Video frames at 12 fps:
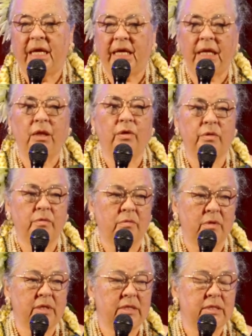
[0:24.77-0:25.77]

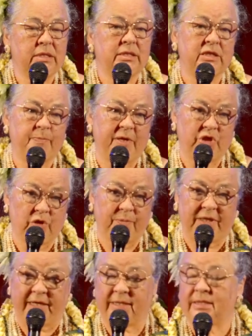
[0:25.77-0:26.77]
Hilo is a special
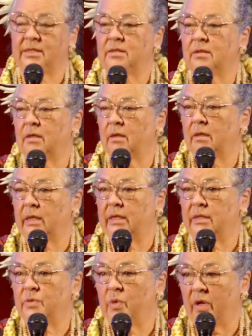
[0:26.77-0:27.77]
place. It
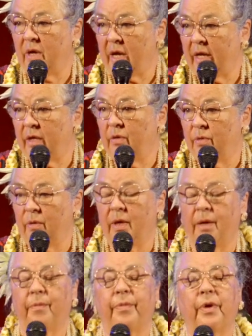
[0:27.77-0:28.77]
is where I grew
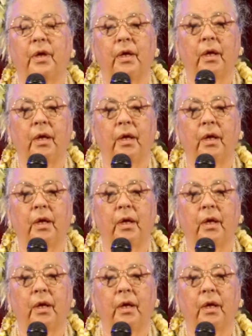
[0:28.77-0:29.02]
up.